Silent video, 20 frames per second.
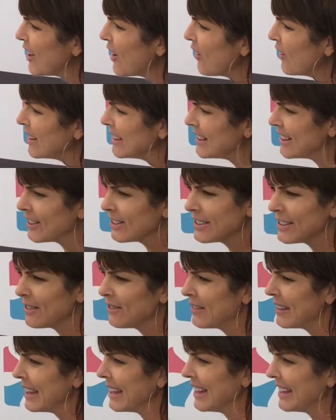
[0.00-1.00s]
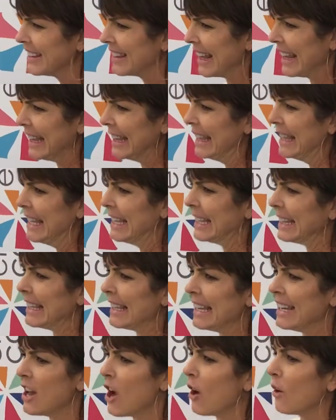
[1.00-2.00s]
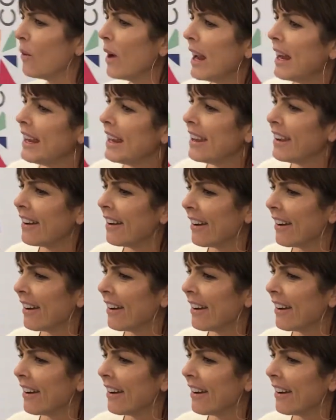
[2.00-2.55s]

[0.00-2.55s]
Is there something legally not right here?